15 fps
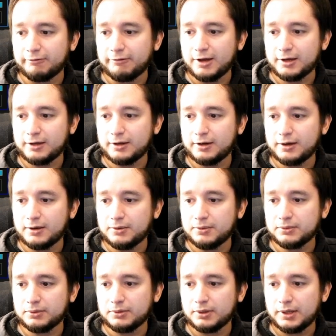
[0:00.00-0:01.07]

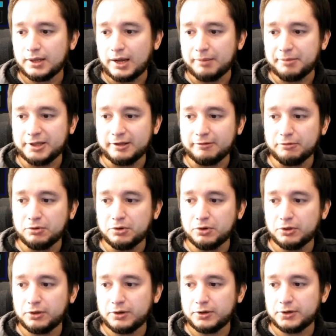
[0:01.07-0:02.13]
background. The
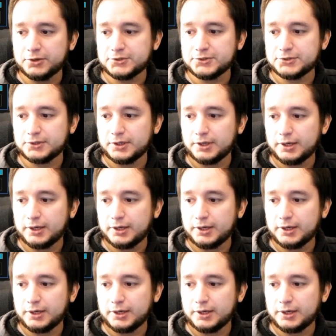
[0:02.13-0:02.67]
borders.